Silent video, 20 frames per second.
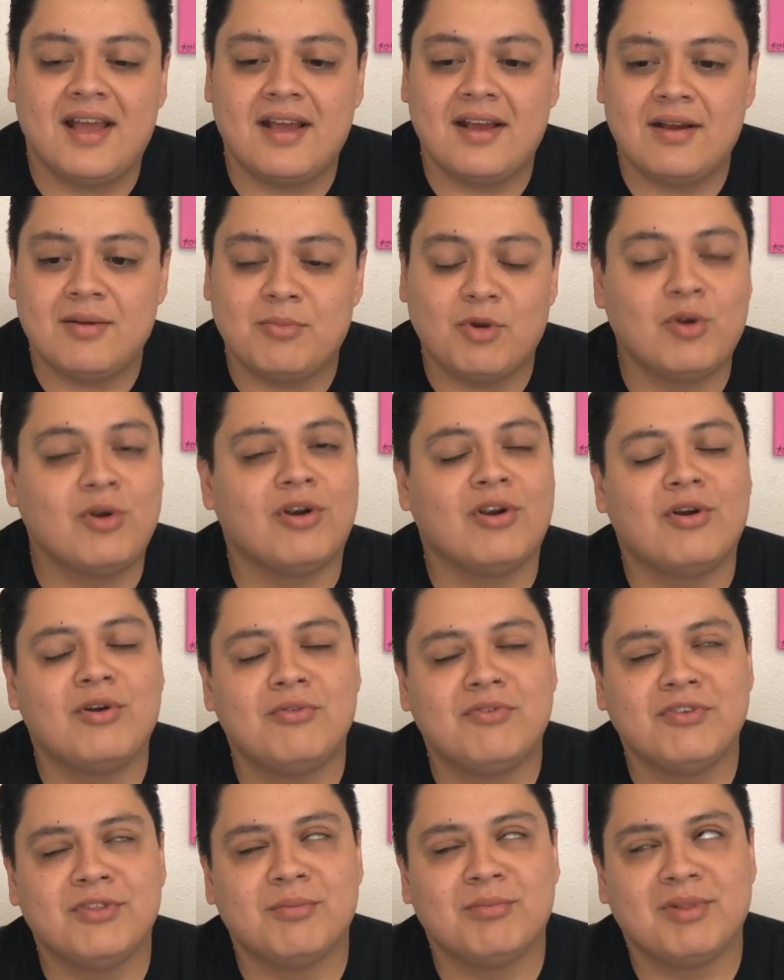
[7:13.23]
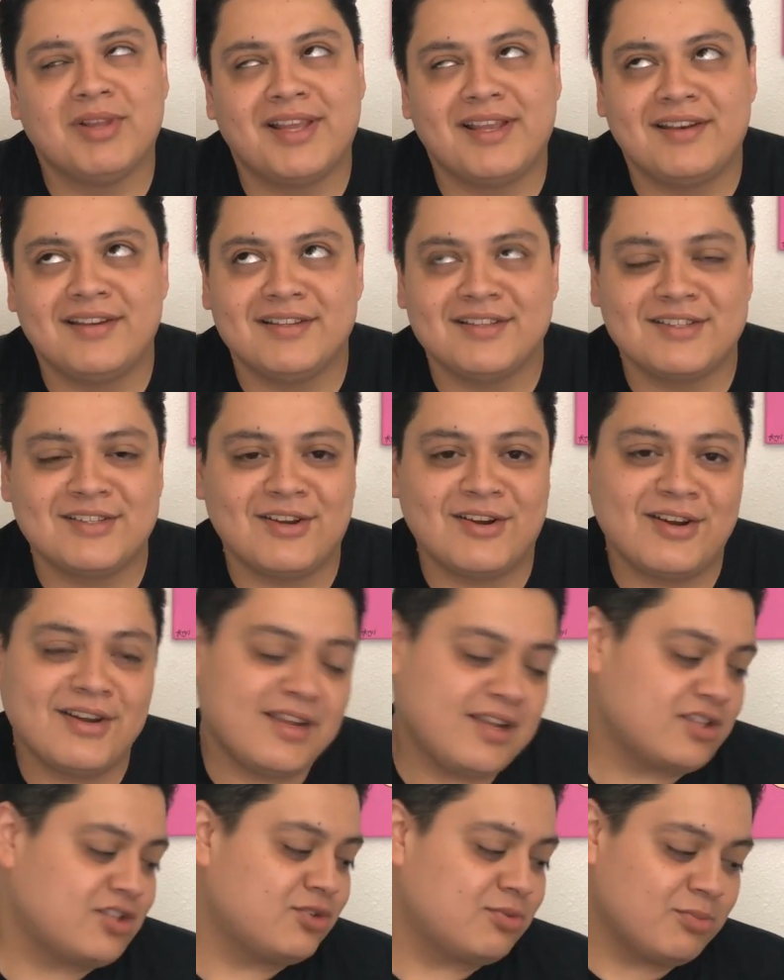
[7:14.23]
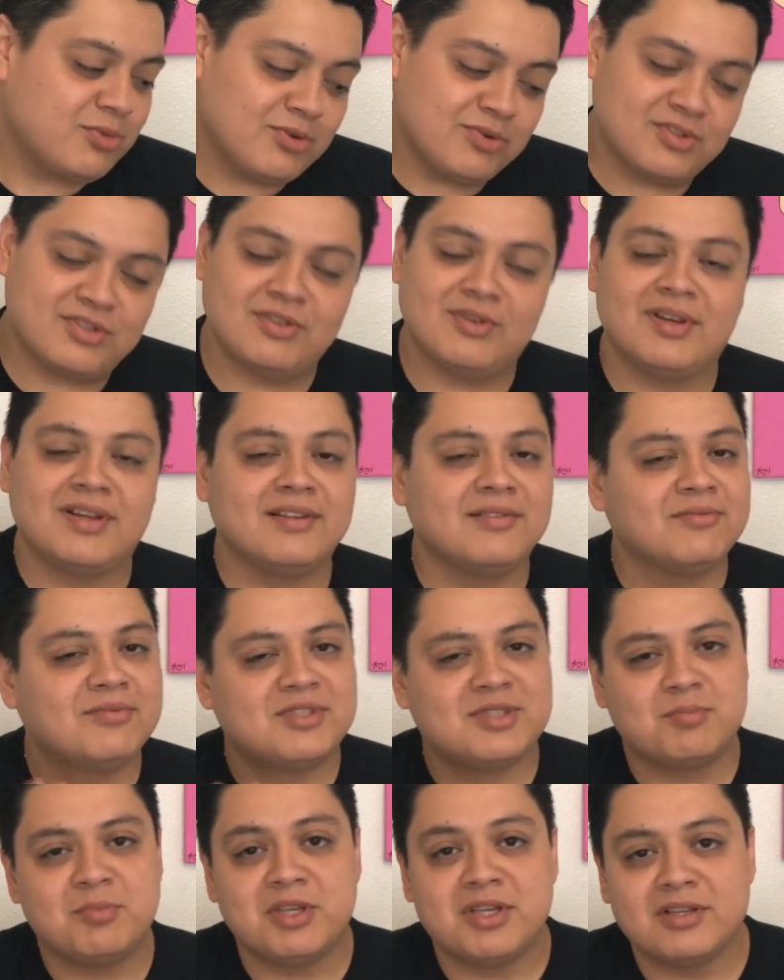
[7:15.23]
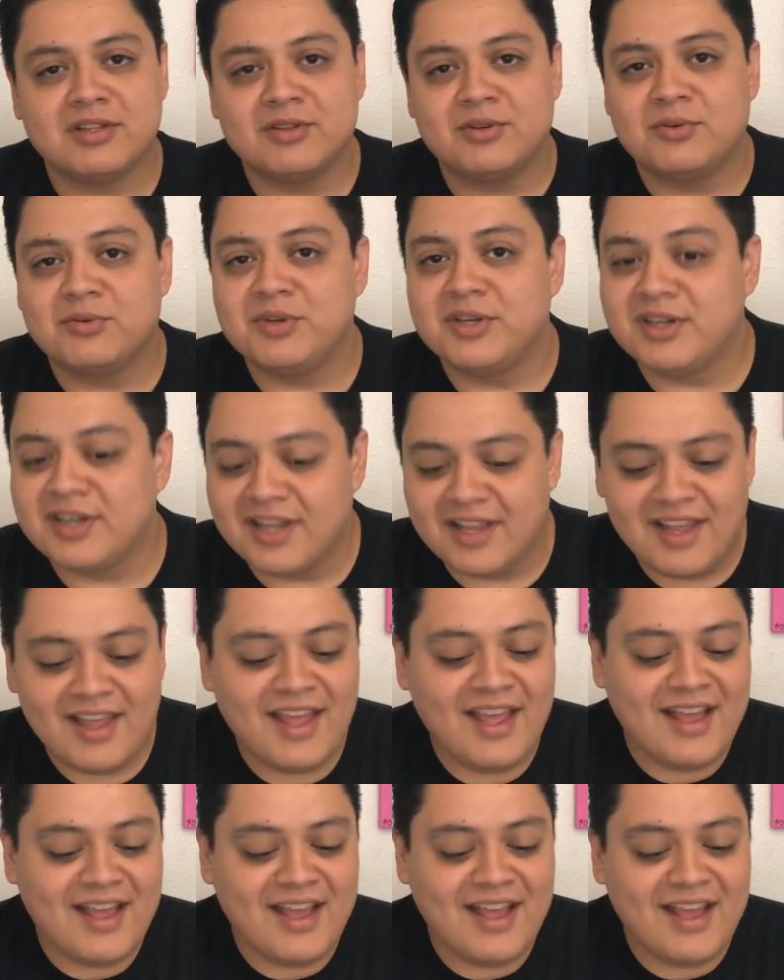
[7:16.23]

or over the planet. Sorry, I smoke, so I speak a little weird.